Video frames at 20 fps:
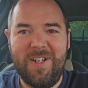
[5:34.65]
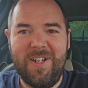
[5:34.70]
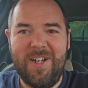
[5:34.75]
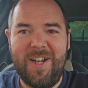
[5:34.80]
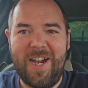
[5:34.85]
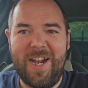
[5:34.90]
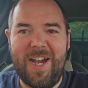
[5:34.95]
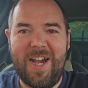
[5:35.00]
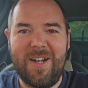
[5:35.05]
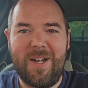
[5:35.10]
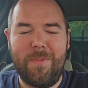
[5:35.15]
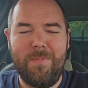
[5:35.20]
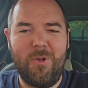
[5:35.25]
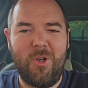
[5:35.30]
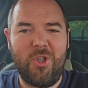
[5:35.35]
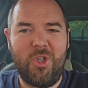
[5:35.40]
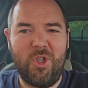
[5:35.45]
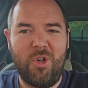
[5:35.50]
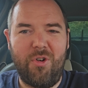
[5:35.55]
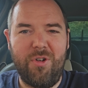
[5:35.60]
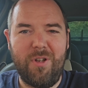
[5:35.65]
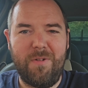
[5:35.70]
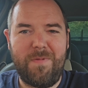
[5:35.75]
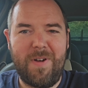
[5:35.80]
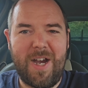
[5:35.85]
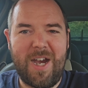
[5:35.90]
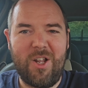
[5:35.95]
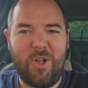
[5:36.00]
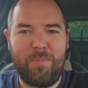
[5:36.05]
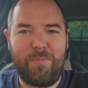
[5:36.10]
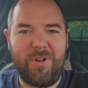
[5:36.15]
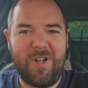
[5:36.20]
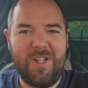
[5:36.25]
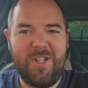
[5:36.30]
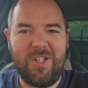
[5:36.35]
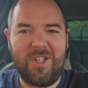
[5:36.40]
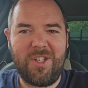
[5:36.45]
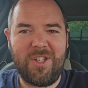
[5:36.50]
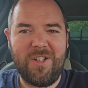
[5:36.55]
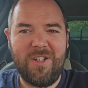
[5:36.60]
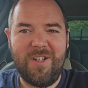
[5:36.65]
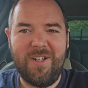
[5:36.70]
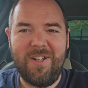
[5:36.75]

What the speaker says: and I'm not sure on the final price.